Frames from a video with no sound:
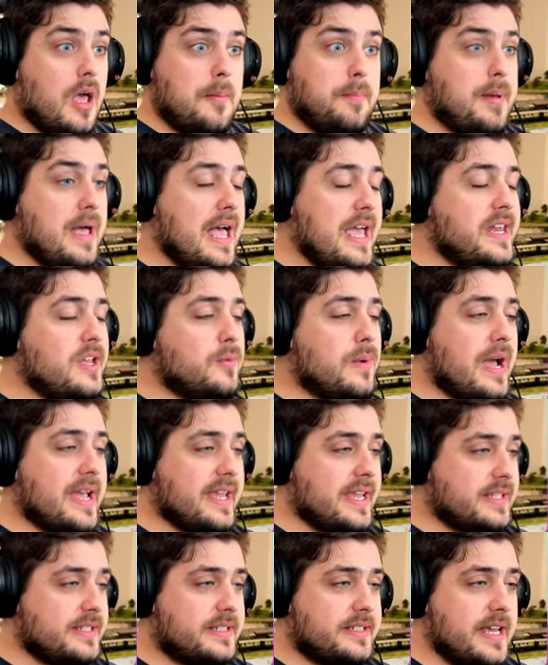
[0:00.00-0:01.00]
But anyway,
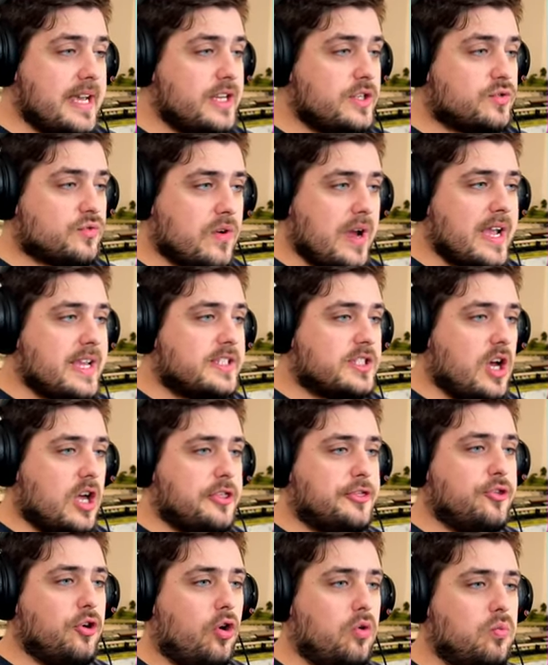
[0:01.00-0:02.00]
in today's race, I
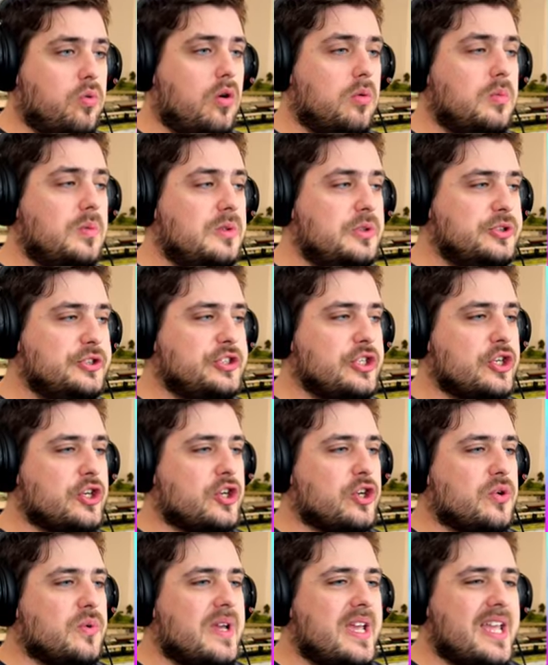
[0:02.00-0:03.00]
thought what we'll
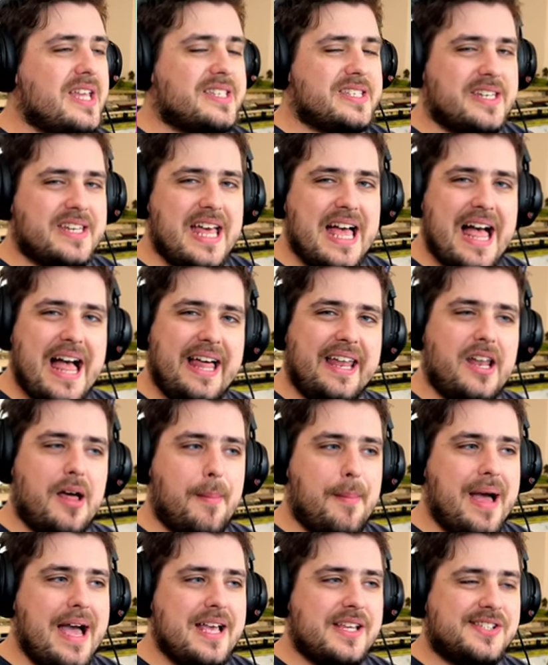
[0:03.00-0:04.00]
do is an
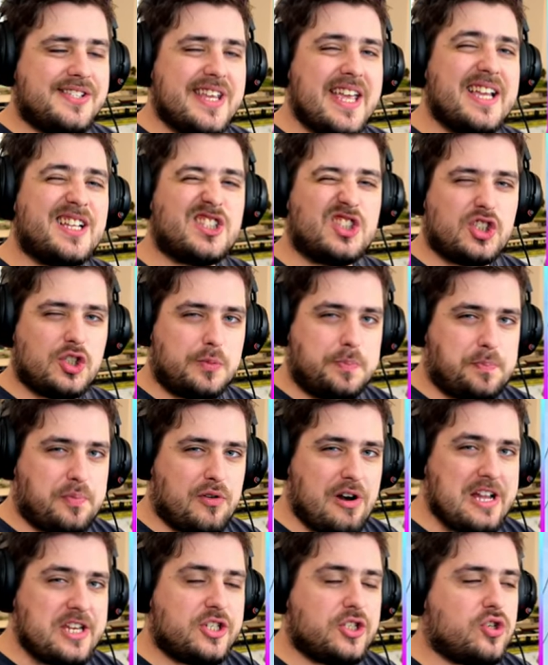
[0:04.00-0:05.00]
LMS
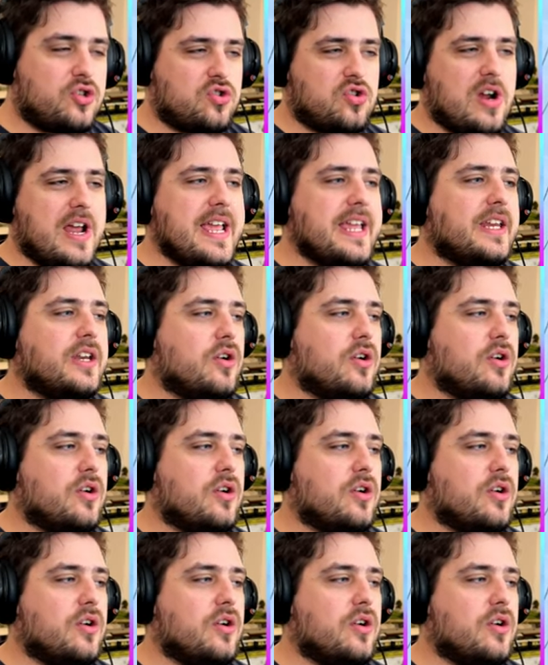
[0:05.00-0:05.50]
express train